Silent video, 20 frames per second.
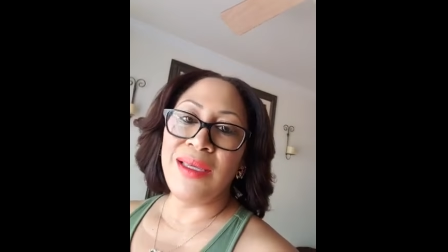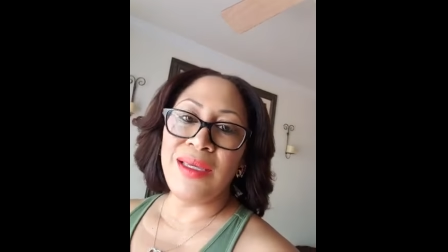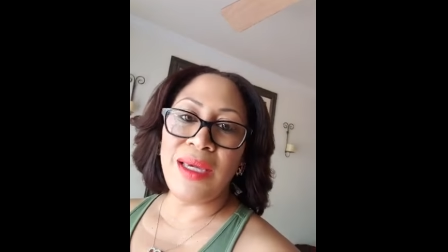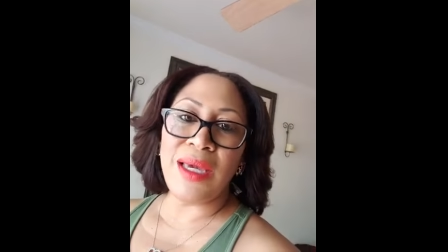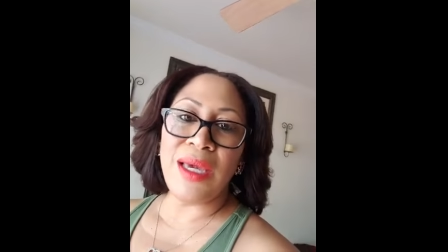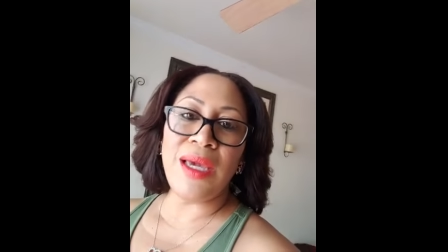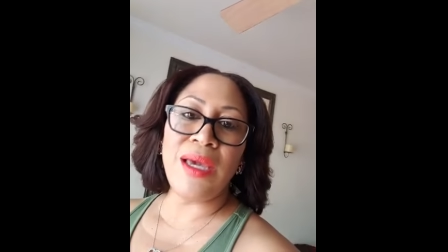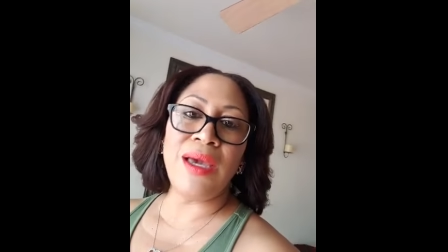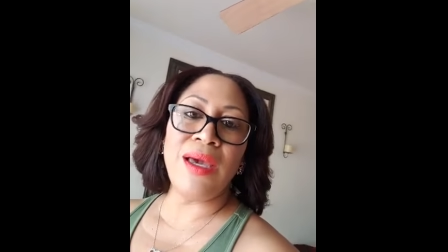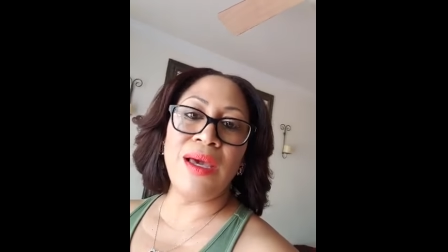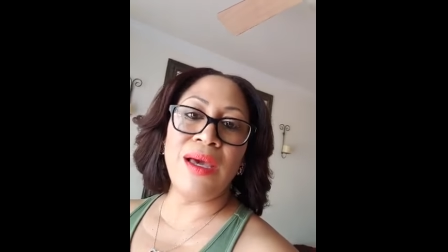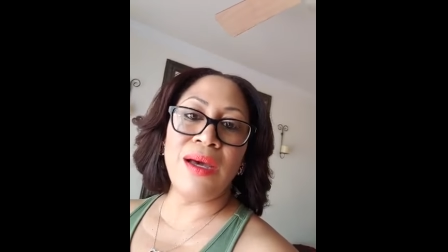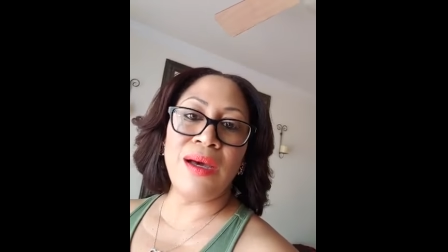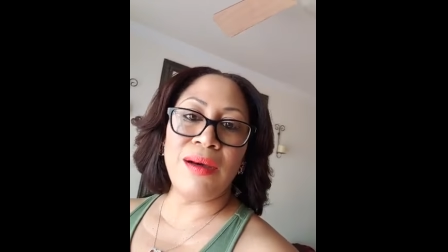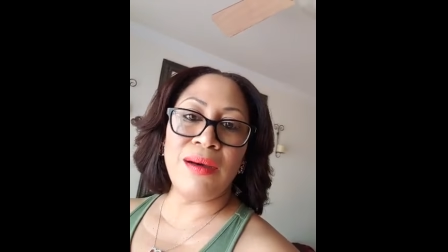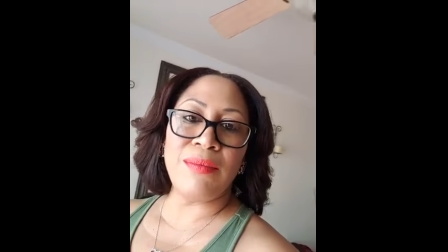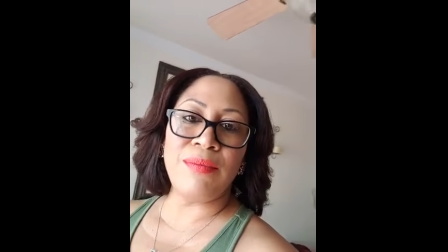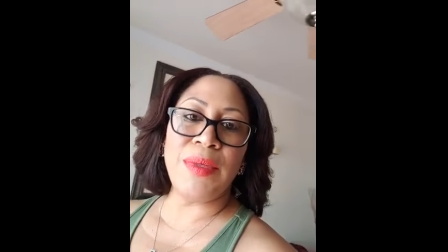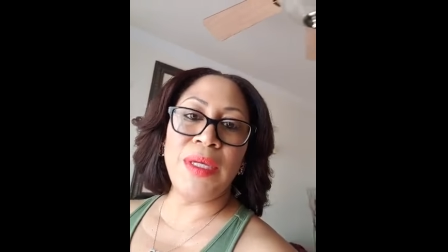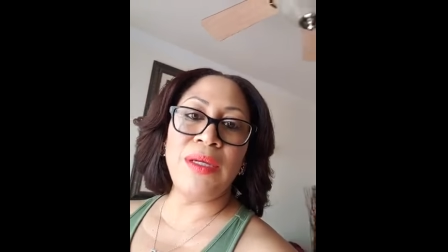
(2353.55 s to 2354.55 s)

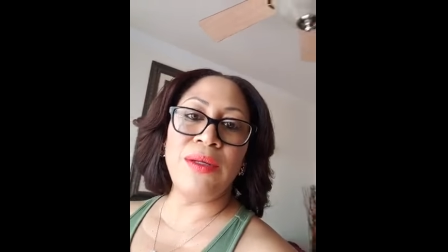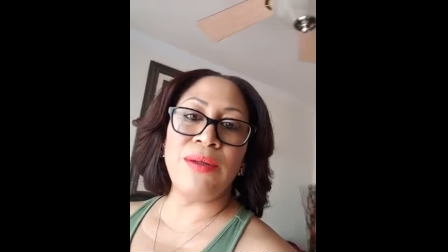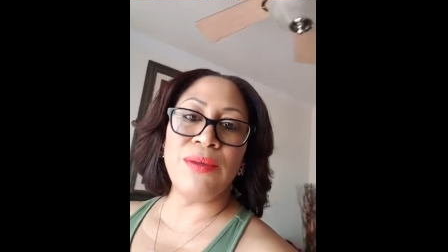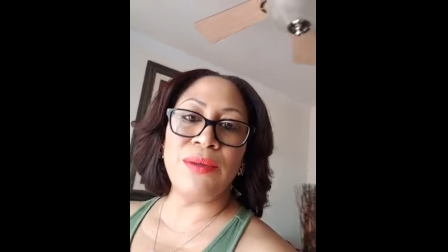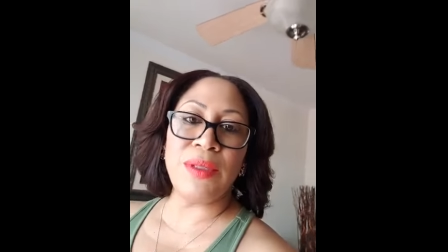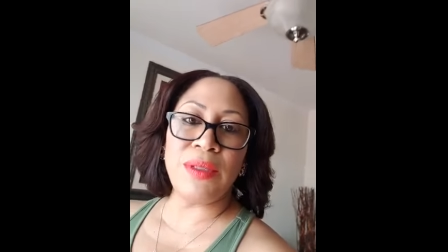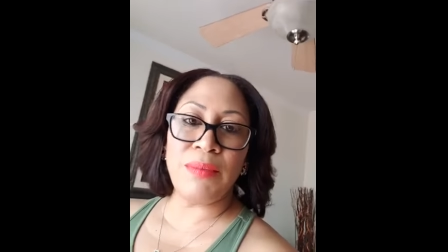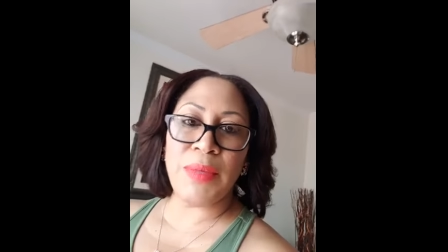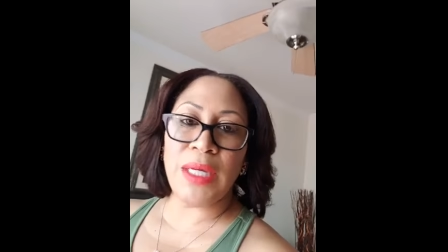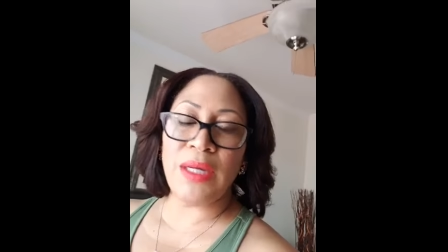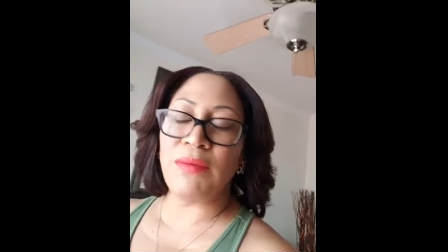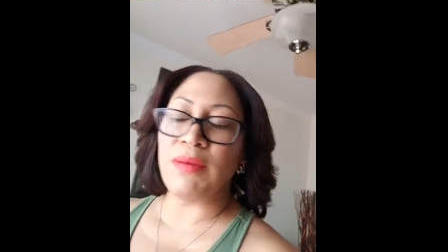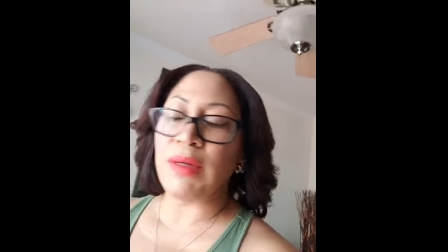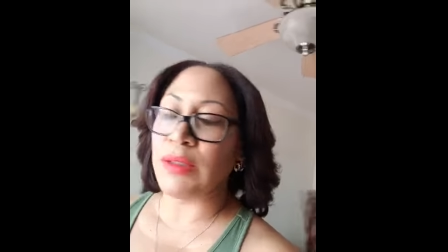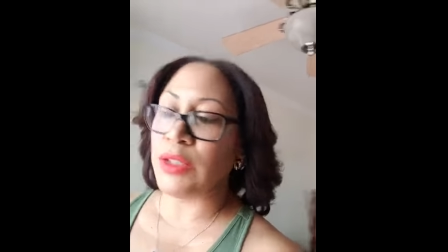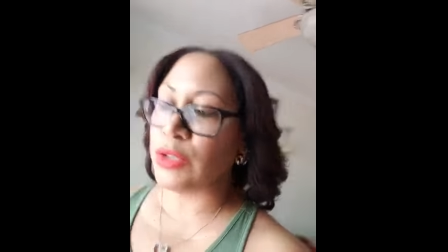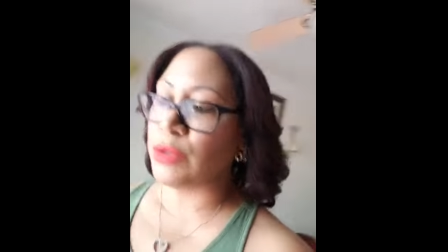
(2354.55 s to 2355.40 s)
Yeah, been going to bed around